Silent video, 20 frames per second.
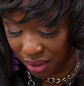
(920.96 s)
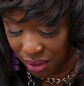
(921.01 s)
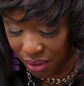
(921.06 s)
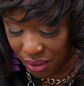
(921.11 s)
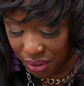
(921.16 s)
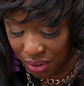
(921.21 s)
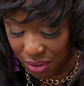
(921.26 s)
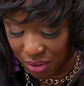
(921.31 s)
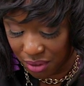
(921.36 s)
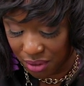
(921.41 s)

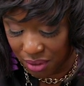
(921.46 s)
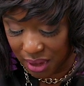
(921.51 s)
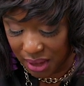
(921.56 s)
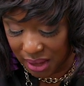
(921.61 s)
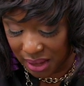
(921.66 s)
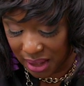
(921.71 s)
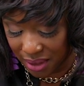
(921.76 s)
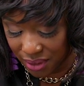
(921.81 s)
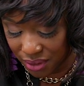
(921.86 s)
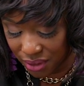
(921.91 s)
Oh, it
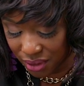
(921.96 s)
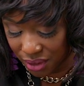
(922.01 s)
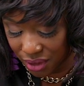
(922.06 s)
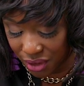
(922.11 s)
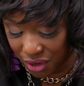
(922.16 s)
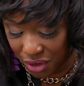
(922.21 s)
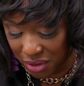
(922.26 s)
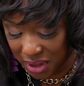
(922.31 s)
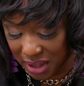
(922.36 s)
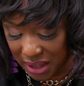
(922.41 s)

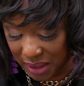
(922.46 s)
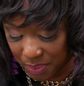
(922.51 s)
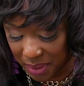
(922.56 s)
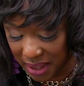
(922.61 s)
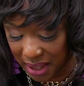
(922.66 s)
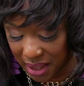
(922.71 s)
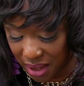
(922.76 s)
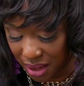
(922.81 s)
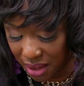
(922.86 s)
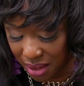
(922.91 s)
sounds
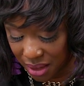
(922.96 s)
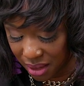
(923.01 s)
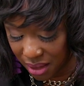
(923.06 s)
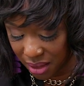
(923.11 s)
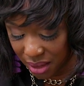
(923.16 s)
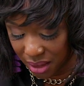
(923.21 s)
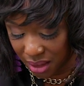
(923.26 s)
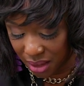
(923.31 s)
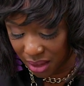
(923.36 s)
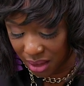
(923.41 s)
crispy.
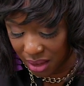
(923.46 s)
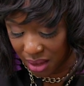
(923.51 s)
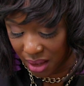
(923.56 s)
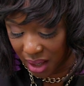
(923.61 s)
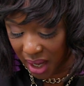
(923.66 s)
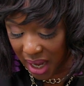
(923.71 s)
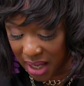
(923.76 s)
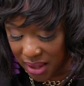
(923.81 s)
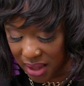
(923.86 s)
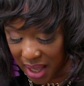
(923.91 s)

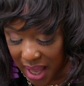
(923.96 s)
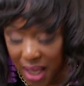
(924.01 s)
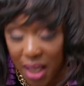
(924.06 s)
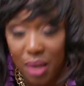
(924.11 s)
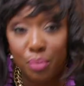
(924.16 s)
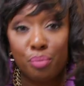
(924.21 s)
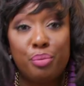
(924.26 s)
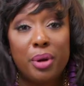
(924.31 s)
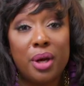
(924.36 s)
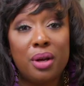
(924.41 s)
And
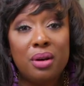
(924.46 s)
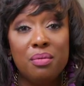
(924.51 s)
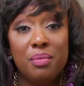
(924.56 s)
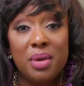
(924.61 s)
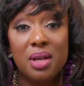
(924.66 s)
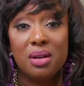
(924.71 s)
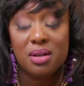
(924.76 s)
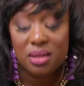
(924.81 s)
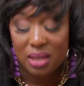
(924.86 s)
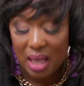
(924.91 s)
that
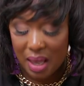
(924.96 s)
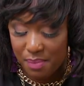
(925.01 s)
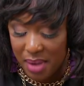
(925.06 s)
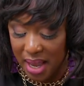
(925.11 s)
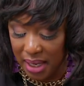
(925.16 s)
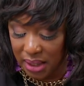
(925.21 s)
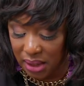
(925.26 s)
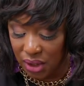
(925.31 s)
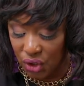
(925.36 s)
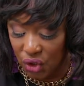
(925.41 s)
buttermilk, that
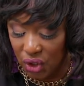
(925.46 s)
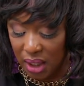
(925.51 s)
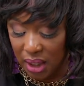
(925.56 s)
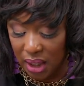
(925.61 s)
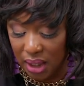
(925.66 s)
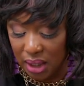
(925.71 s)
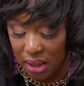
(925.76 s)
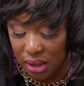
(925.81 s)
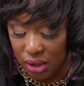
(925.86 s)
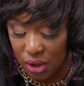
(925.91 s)
makes the
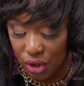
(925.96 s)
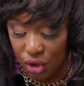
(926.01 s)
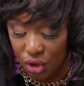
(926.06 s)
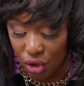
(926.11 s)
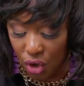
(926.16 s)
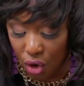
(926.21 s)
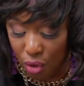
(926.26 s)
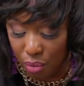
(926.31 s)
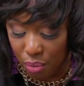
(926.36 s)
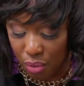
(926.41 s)
chicken
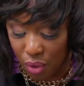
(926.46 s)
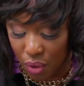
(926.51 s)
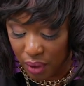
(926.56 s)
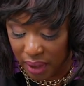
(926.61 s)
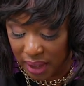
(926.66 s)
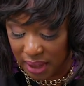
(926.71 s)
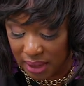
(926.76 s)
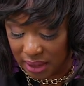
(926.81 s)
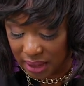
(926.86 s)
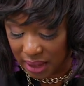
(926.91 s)
so
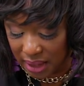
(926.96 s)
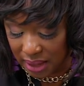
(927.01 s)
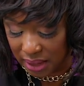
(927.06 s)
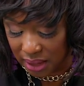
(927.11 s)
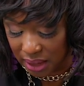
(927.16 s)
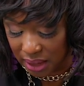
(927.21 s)
moist and